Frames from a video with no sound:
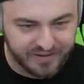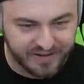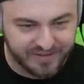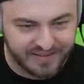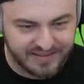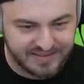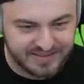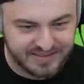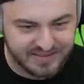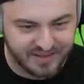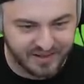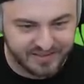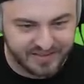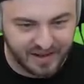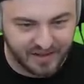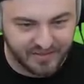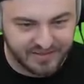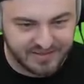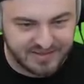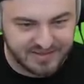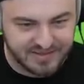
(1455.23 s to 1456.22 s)
okay, that's Zud
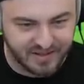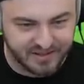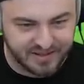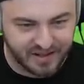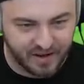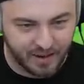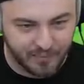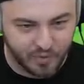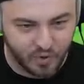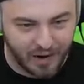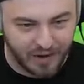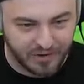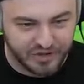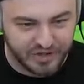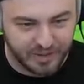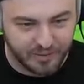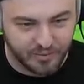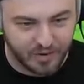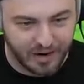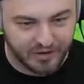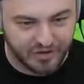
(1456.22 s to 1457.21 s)
down, that's Zud down. I'm
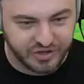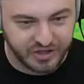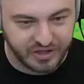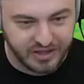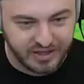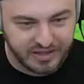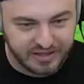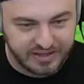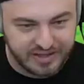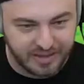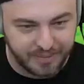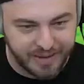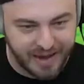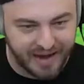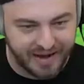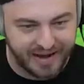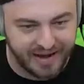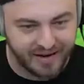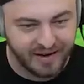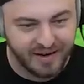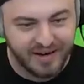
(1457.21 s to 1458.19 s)
crouching, I'm crouching. Get me
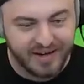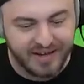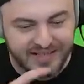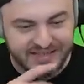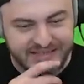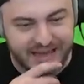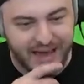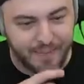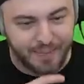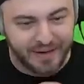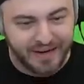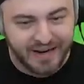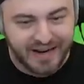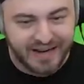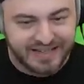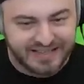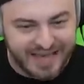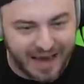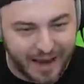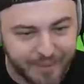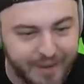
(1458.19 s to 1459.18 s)
out of here! Escaping,
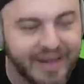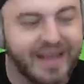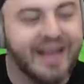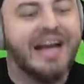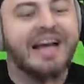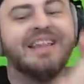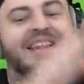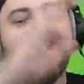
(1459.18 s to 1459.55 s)
escaping! No!